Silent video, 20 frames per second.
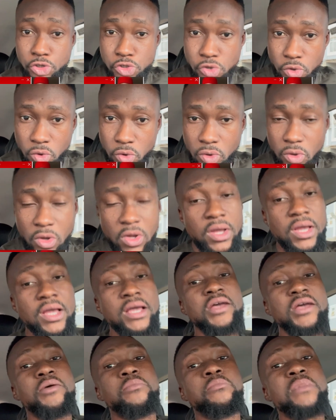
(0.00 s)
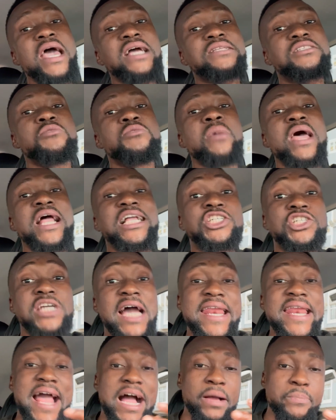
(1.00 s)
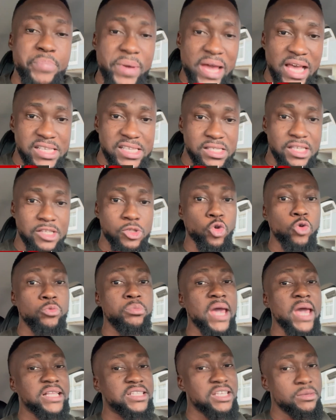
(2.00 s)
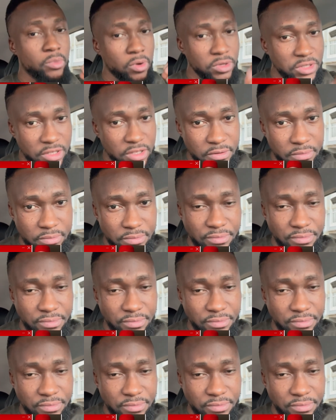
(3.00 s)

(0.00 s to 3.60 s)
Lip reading: So make the men try their best to make the money.